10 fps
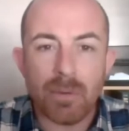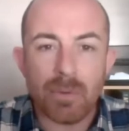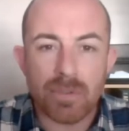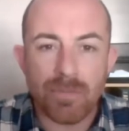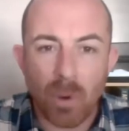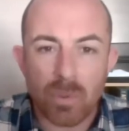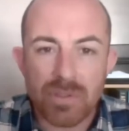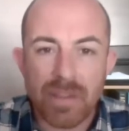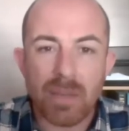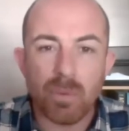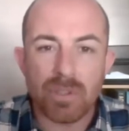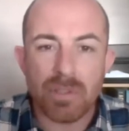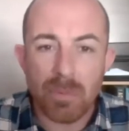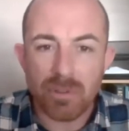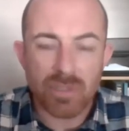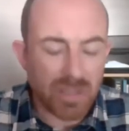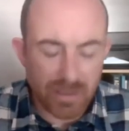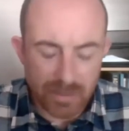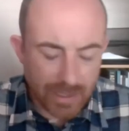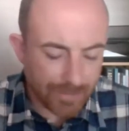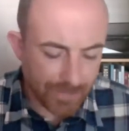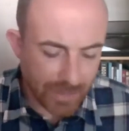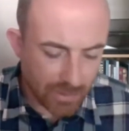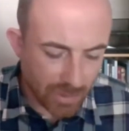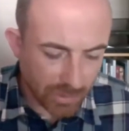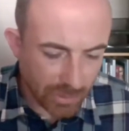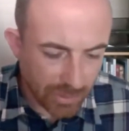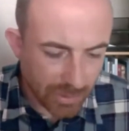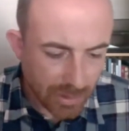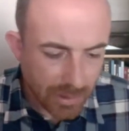There was false. There was just yeah. It was not good.